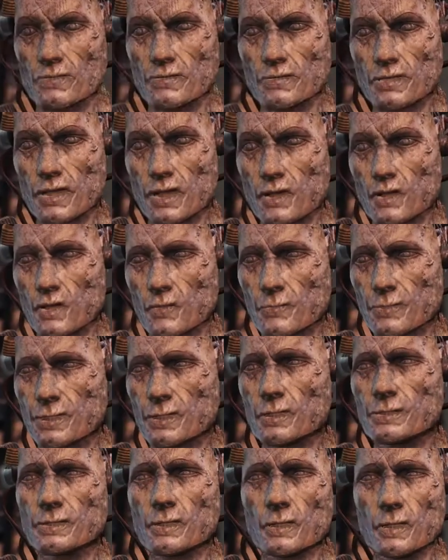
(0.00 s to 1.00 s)

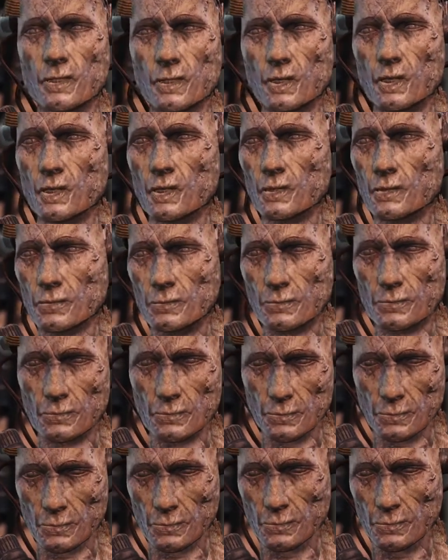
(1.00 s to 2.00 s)
Kasumi is here.
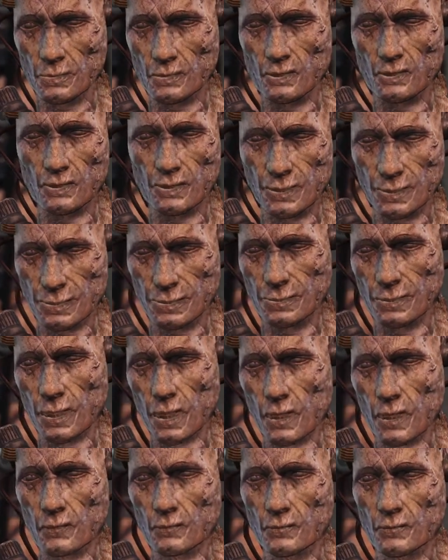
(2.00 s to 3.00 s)
She's
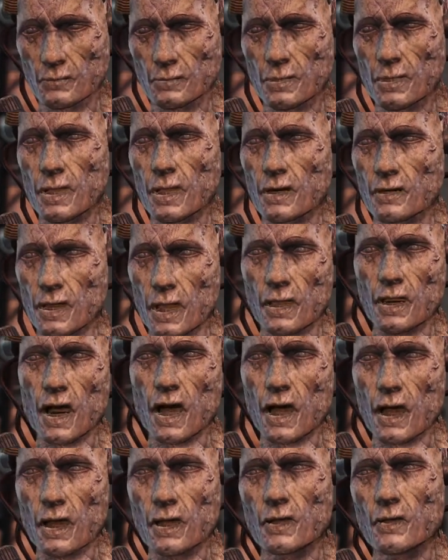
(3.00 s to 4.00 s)
safe and
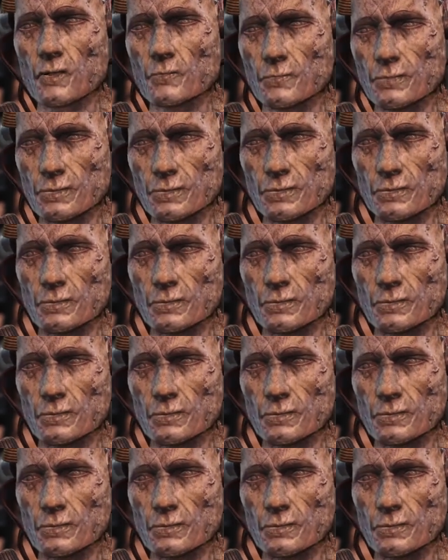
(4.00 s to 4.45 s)
unharmed.